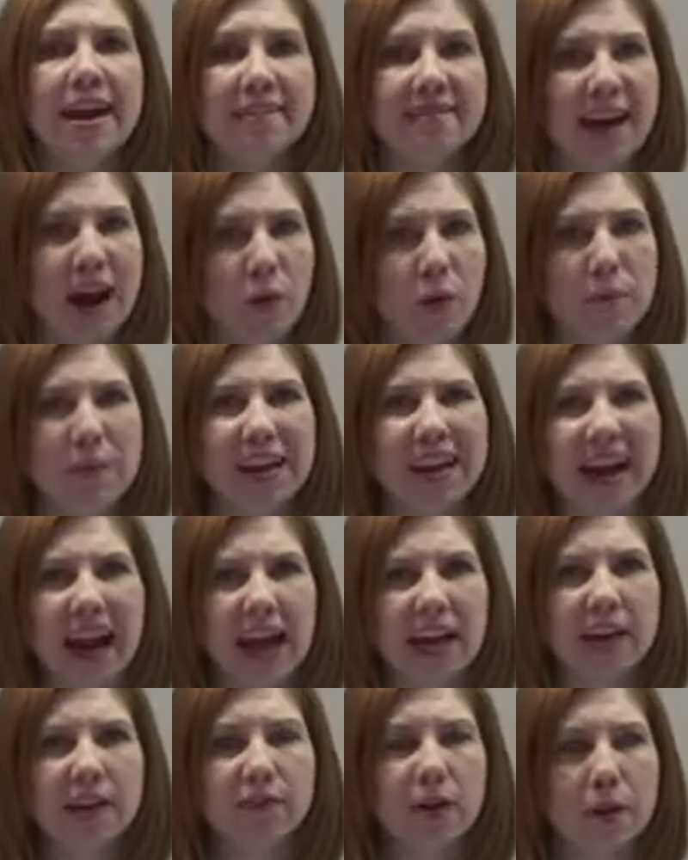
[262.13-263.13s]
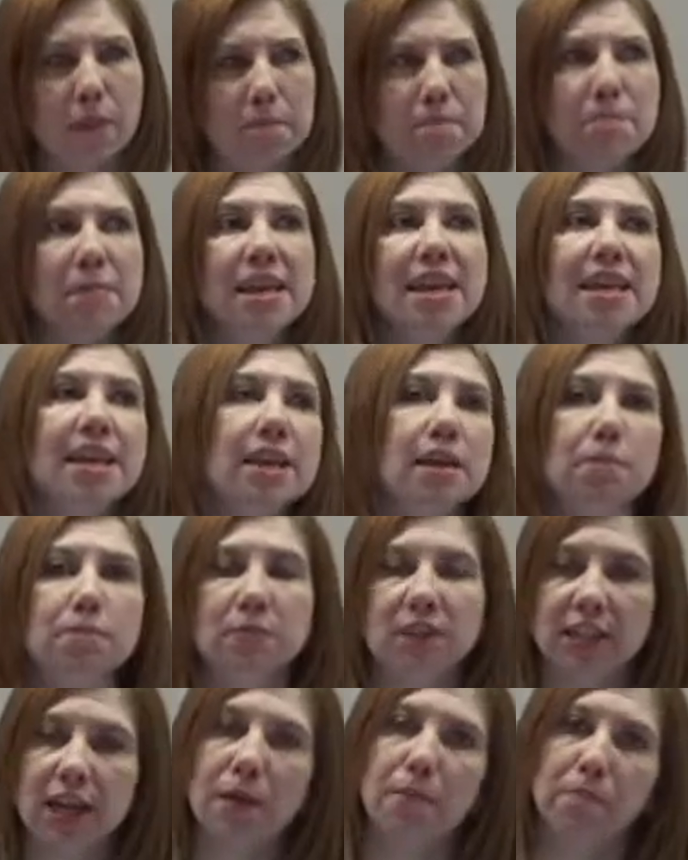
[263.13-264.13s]
That would be kind of a
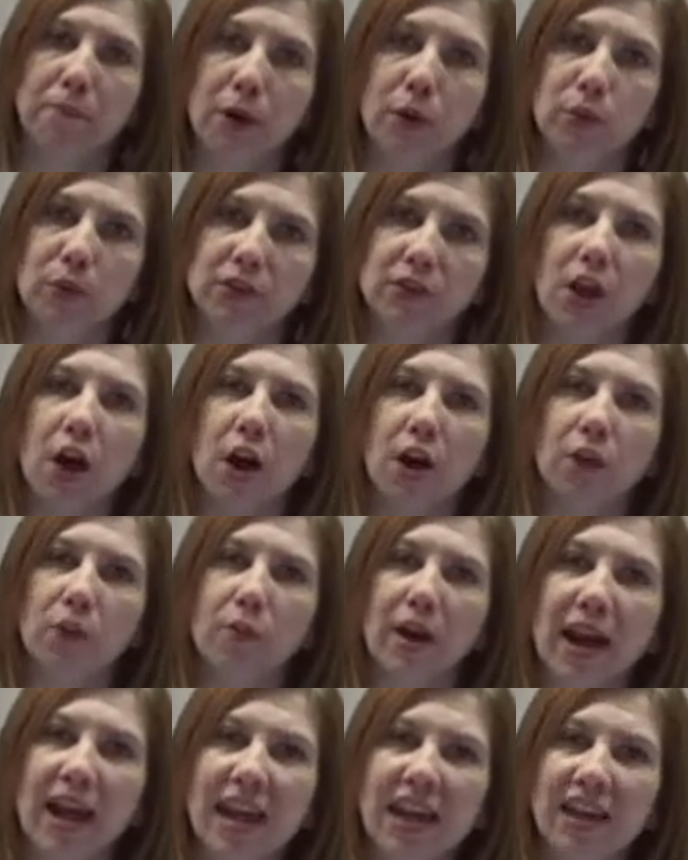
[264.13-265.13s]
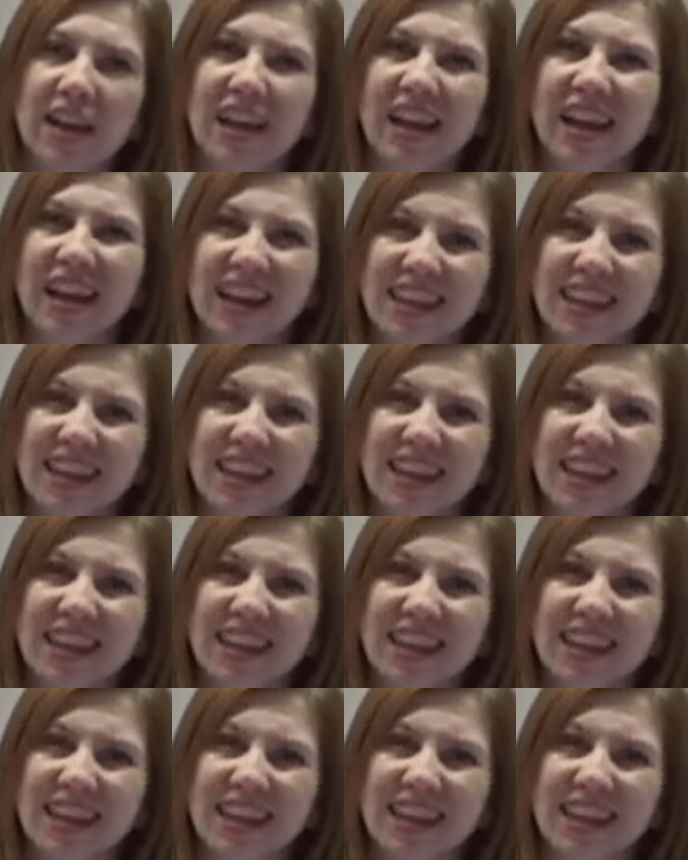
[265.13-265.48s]
medium tempo song, right?